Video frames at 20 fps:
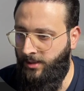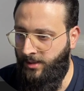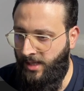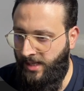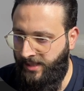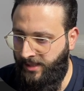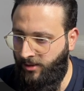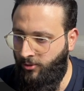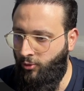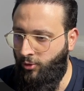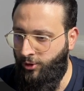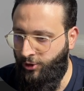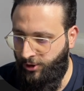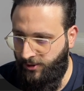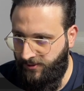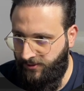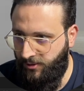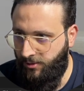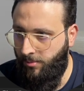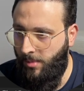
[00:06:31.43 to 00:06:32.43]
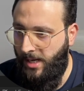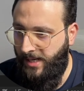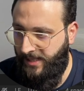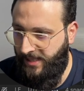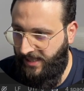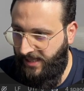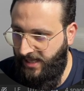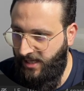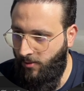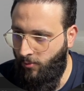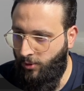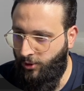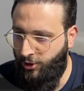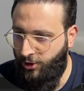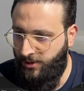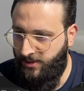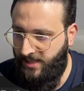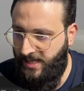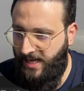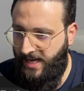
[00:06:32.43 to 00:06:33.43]
And I need to register my key,
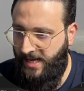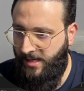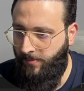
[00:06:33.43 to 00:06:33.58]
which is